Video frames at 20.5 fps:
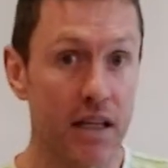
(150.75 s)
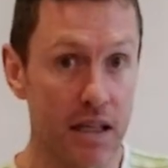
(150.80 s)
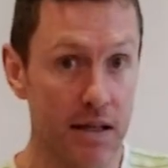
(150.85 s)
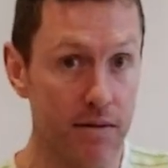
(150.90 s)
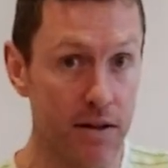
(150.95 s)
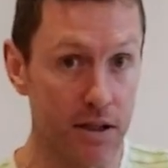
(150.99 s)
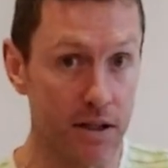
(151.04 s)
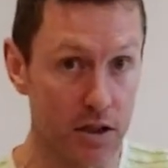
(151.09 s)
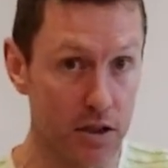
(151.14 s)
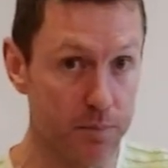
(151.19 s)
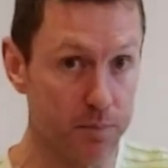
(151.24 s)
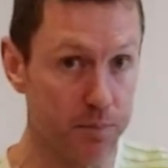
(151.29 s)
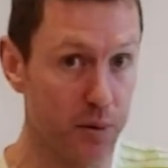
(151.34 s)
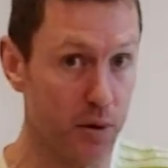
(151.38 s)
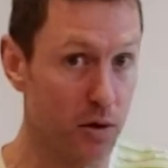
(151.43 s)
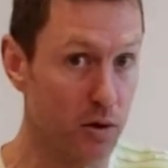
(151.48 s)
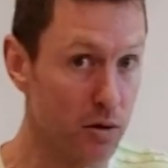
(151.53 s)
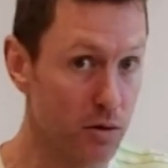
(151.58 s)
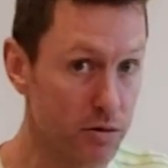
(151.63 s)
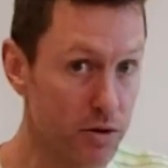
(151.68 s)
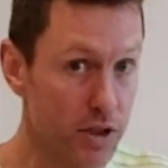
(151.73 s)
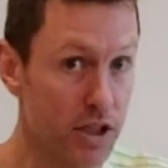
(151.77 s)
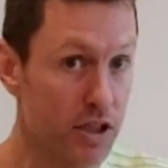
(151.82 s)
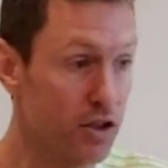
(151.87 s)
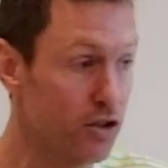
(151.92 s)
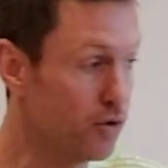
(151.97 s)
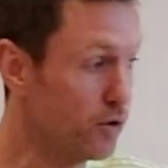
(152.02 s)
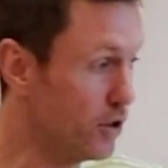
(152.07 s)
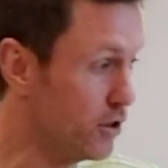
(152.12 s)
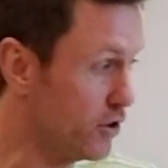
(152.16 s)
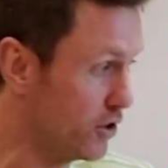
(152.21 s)
Give it a good pull. You can
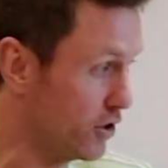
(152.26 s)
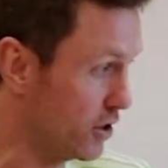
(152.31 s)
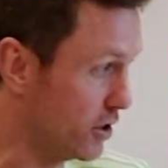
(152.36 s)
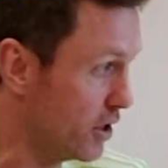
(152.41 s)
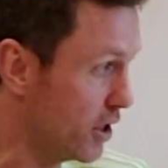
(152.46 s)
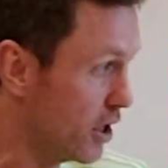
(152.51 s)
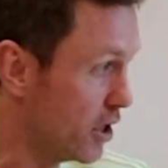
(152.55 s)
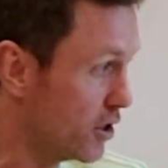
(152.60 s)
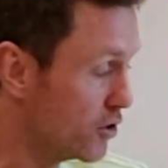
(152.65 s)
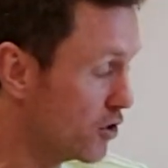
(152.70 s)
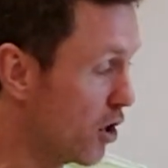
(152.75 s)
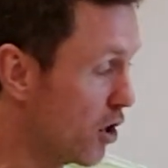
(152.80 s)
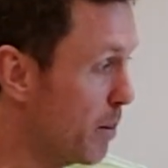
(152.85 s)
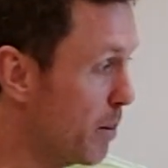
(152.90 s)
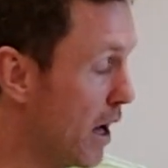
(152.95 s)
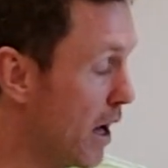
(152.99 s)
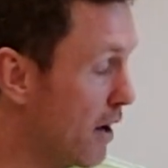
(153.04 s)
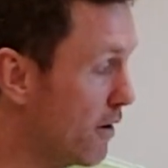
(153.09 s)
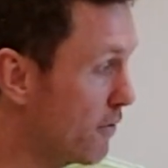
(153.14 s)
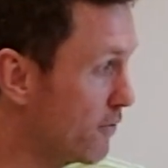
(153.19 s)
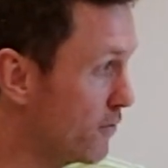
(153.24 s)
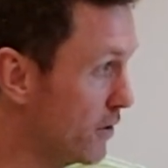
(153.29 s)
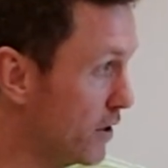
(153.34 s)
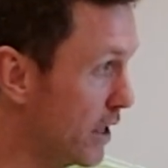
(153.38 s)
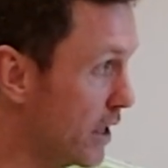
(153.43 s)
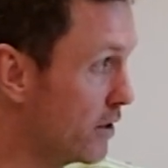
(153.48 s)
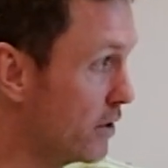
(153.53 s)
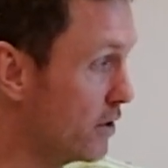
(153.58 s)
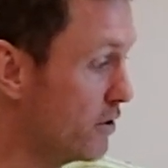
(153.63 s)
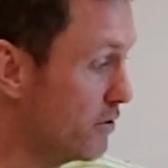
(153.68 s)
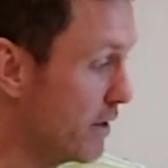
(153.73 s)
twist your top half the
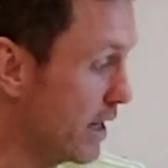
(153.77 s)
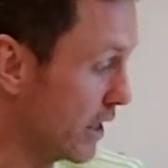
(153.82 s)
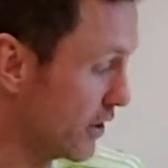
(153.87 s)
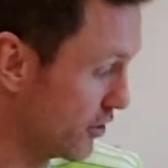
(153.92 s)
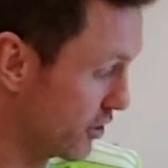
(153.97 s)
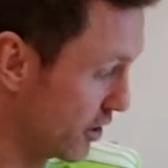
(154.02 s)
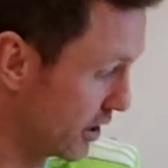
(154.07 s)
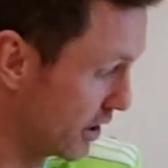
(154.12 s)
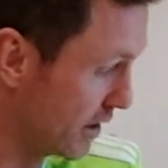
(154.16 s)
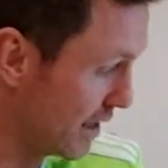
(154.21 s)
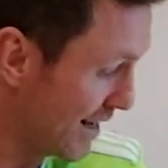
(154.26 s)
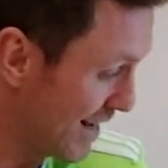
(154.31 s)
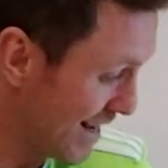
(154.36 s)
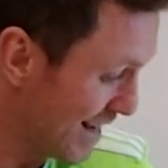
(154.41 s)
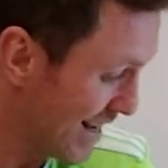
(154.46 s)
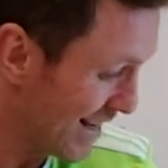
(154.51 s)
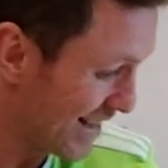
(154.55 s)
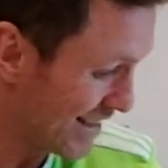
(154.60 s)
other direction.